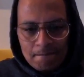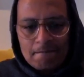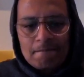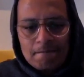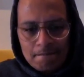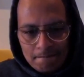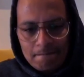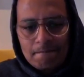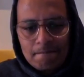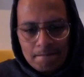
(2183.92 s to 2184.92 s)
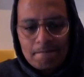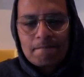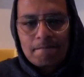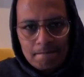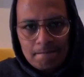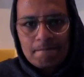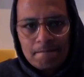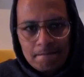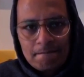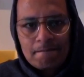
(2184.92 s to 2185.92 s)

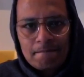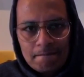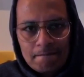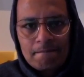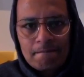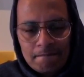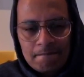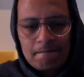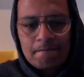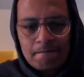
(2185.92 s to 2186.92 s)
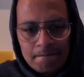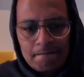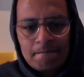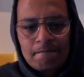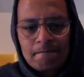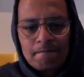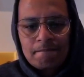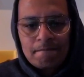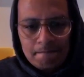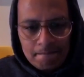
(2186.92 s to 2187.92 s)

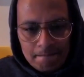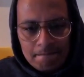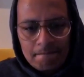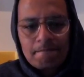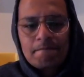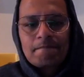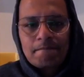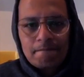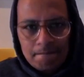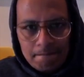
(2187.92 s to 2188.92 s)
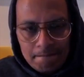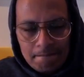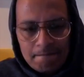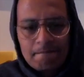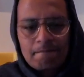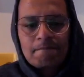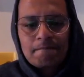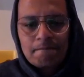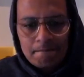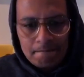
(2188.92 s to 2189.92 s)

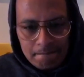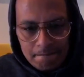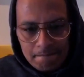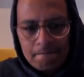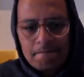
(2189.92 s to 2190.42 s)
This person isn't speaking.